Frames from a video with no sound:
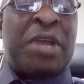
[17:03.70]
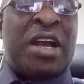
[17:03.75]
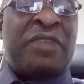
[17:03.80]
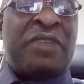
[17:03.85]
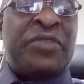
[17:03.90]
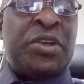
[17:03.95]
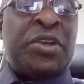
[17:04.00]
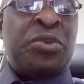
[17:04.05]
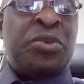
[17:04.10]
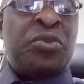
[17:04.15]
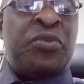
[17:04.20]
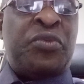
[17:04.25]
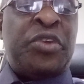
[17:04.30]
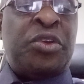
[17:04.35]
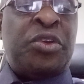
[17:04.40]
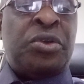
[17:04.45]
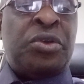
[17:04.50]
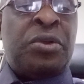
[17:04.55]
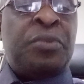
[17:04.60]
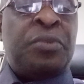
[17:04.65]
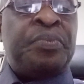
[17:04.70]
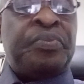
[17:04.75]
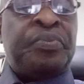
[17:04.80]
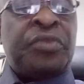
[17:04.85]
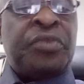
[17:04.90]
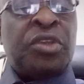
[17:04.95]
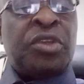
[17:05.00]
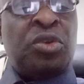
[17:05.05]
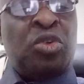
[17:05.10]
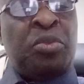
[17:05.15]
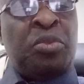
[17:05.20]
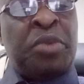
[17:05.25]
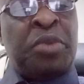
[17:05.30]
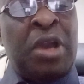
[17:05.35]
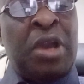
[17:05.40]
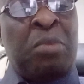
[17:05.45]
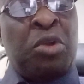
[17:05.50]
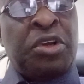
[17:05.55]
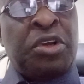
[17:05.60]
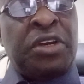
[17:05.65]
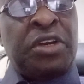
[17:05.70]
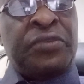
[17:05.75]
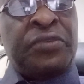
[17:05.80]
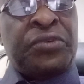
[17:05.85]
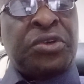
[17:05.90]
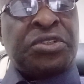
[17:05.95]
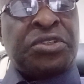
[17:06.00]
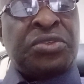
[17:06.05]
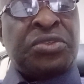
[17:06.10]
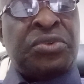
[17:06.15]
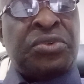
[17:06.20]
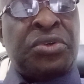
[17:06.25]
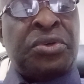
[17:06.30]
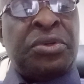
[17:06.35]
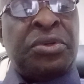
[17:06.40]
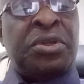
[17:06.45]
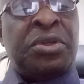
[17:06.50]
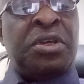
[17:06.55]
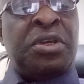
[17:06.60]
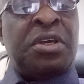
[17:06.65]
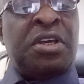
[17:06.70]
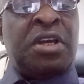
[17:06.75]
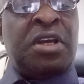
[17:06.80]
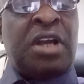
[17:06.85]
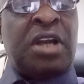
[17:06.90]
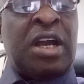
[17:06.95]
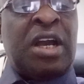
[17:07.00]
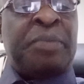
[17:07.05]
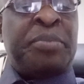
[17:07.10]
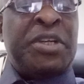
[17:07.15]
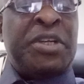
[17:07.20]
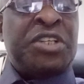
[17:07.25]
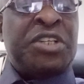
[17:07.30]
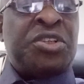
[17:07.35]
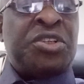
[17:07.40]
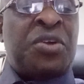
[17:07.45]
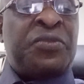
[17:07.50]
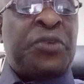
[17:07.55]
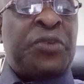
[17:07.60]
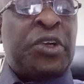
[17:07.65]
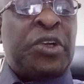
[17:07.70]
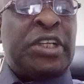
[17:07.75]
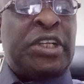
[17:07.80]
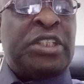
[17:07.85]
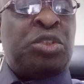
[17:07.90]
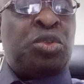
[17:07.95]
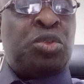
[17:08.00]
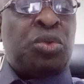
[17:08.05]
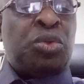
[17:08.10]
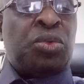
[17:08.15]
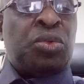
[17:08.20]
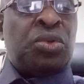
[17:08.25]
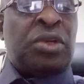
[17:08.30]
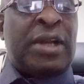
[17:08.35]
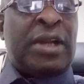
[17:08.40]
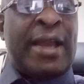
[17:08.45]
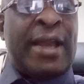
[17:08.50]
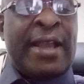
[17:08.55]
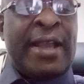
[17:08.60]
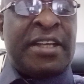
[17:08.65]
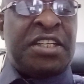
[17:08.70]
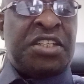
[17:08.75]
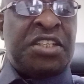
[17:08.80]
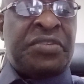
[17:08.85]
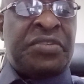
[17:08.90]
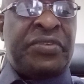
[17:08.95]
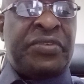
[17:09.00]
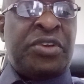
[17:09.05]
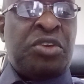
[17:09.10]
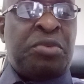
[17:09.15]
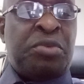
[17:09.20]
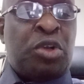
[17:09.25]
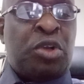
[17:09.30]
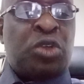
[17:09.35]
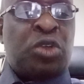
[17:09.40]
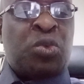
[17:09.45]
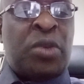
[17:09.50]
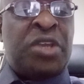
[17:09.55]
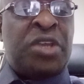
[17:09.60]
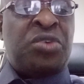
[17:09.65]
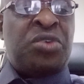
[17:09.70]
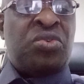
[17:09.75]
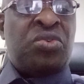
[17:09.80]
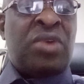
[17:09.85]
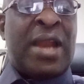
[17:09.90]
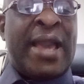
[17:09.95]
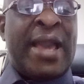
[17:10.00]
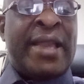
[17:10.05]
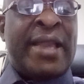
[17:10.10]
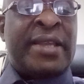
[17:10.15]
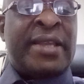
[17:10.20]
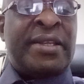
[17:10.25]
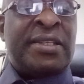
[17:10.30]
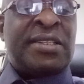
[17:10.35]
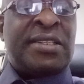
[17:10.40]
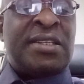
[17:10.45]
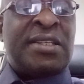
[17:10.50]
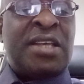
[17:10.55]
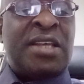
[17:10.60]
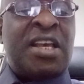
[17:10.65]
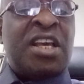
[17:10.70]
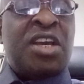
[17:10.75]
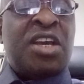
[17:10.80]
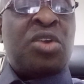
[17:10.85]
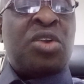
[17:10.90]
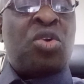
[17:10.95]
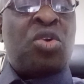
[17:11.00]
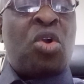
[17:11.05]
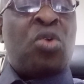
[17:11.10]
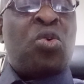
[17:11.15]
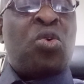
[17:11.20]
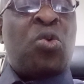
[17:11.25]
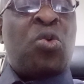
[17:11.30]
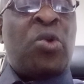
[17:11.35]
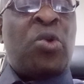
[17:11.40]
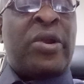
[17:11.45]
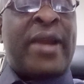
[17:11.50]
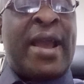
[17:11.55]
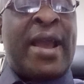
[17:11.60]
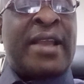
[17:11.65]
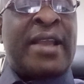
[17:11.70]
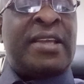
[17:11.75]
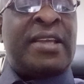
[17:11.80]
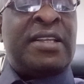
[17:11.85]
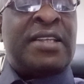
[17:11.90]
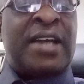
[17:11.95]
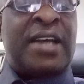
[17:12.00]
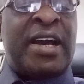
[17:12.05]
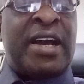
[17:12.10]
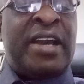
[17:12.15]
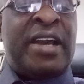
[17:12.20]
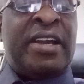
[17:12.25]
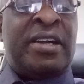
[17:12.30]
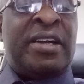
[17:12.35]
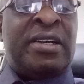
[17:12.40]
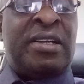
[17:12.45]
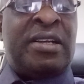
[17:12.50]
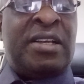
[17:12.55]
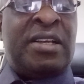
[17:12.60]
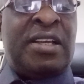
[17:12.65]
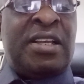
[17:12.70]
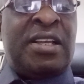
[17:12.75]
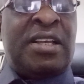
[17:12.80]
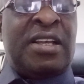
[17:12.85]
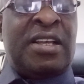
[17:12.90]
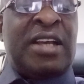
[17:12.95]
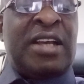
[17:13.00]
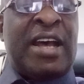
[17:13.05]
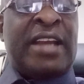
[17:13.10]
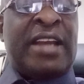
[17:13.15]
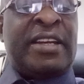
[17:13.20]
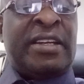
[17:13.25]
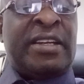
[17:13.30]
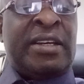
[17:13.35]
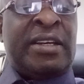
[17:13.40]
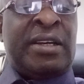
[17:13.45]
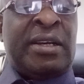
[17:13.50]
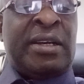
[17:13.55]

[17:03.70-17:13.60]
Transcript: I have a new video, you'll be among the first to know. Please don't forget to like this video, because when you like it, Google will rank it higher and